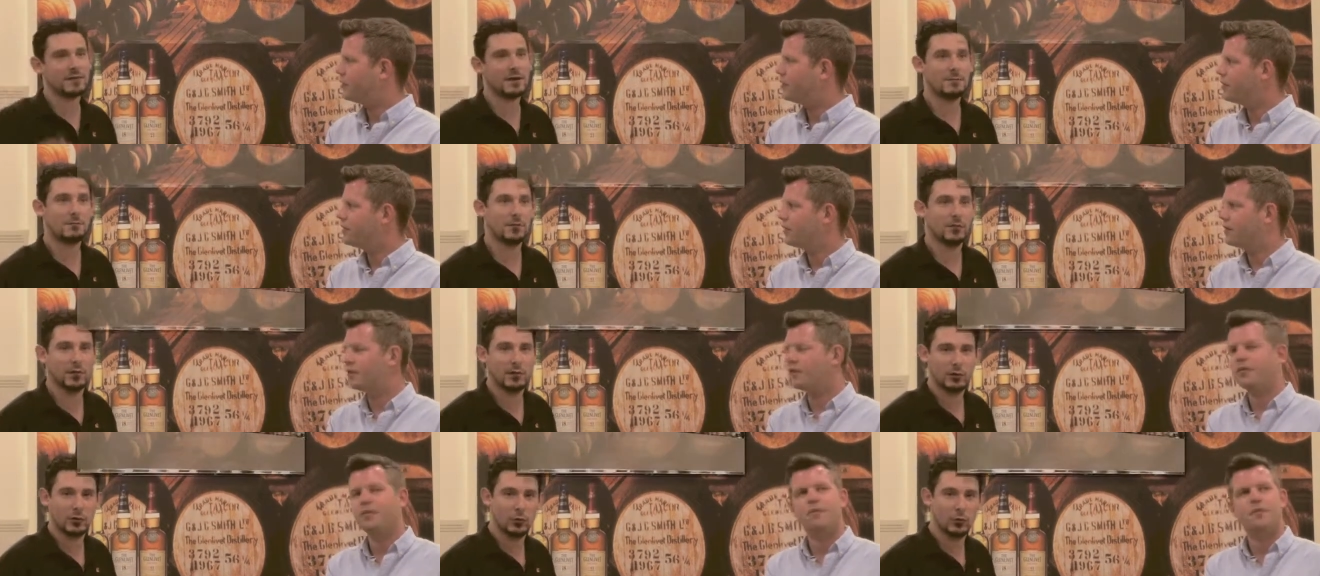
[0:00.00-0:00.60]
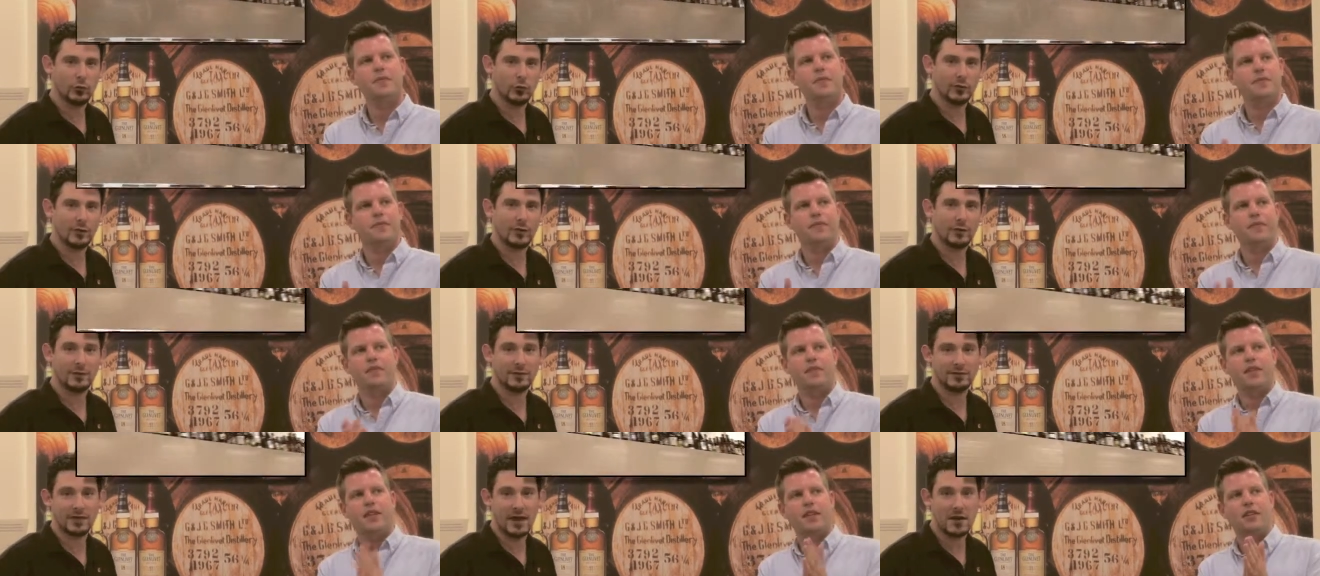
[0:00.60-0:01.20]
Speaker 1: top of the cooler
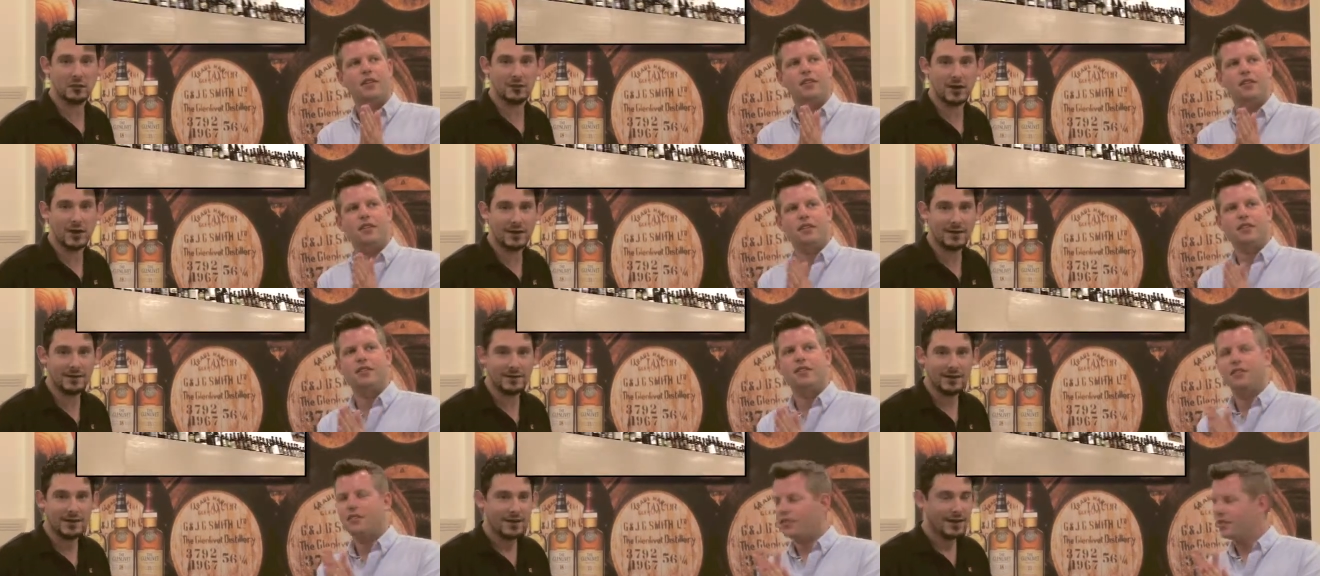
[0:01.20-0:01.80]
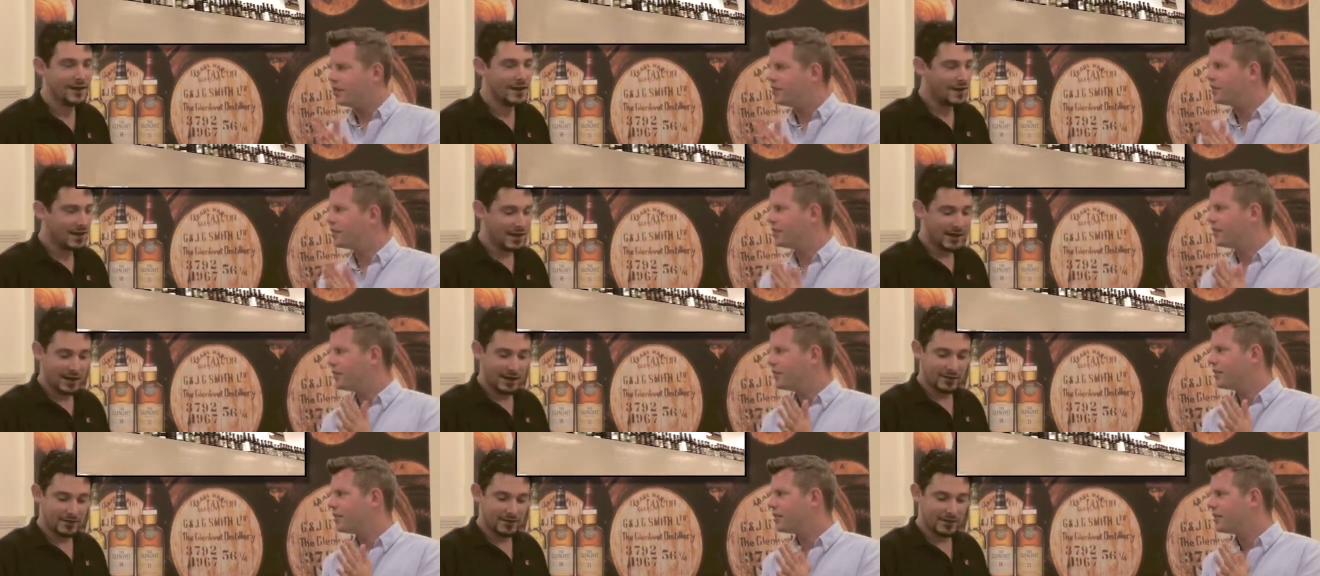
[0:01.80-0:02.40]
here at Town Line,
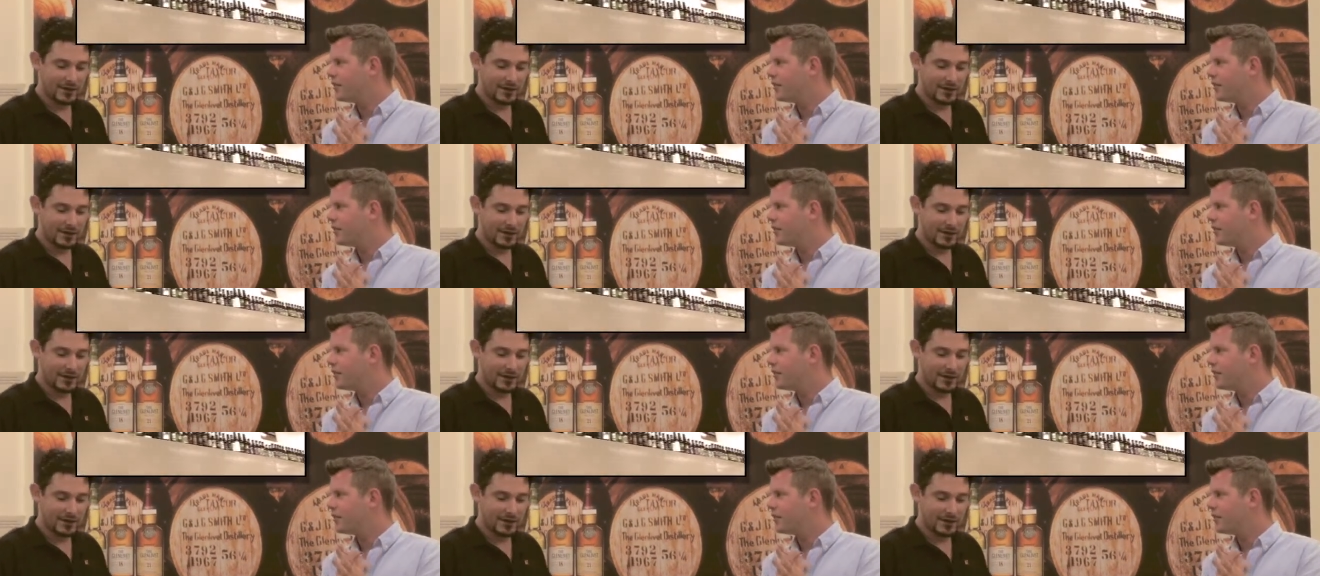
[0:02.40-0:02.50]
and